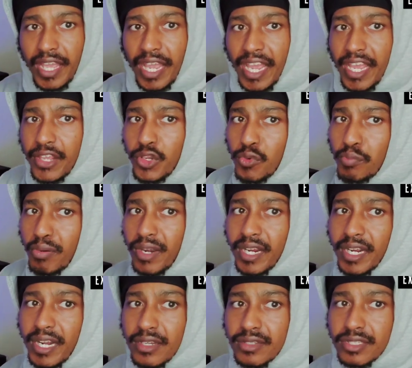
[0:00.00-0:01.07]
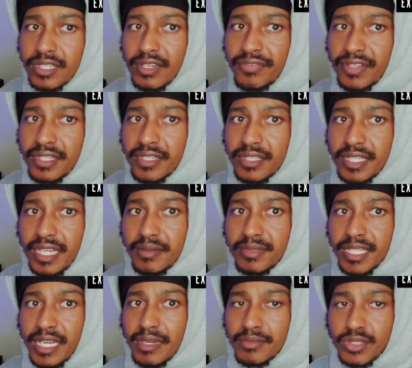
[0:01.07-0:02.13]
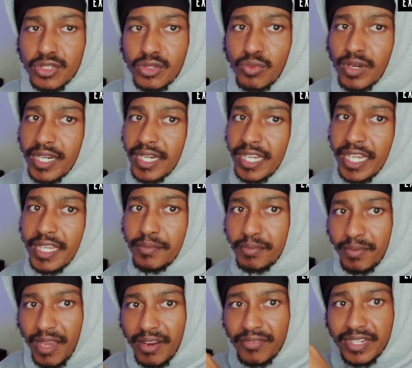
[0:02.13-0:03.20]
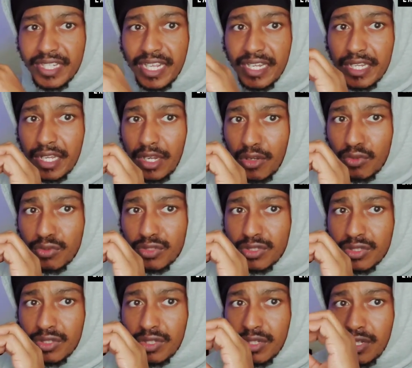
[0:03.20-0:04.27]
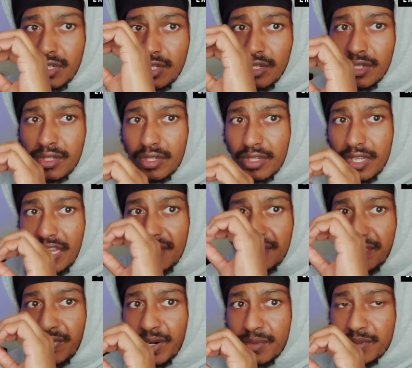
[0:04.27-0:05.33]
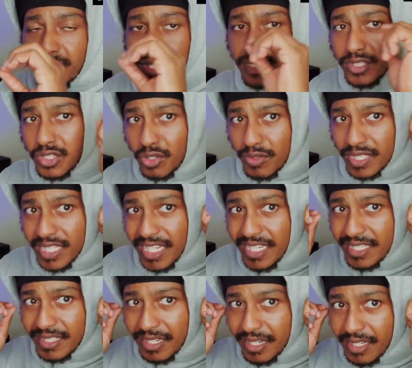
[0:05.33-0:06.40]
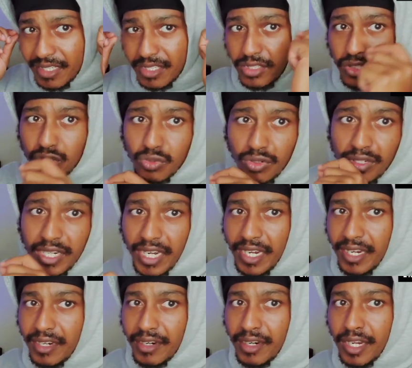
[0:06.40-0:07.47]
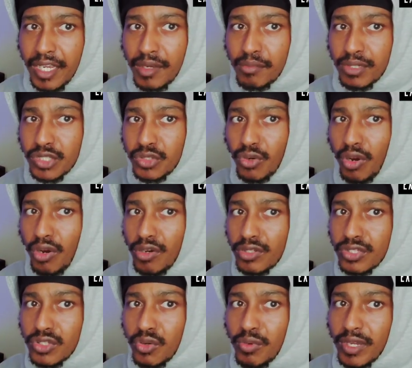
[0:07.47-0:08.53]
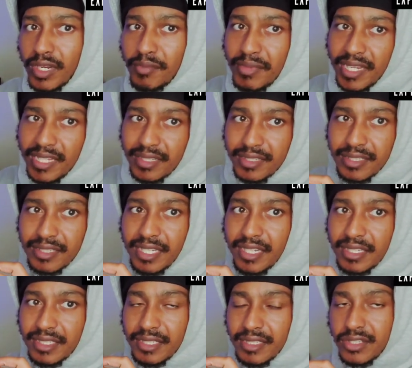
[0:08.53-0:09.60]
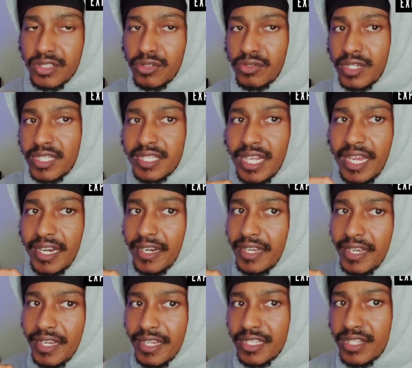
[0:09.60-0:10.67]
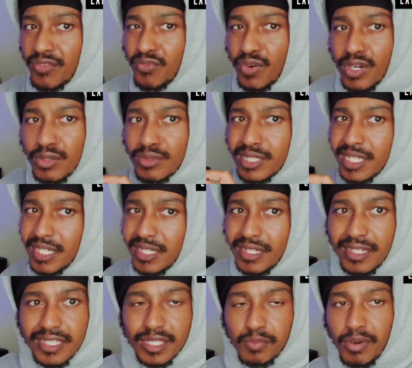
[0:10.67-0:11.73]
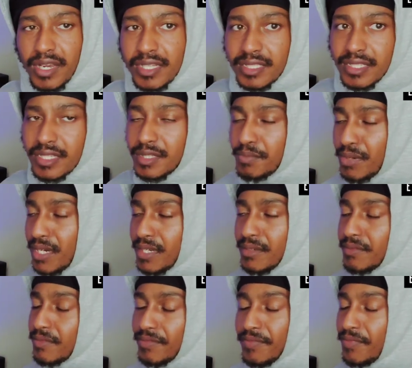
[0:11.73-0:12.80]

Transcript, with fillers: and you bringing out stuff at the same time. So you want to keep everything close in frequency so it's easy to listen to on the air, but you also want to make distinctions. So it's like, it's a real tedious process, but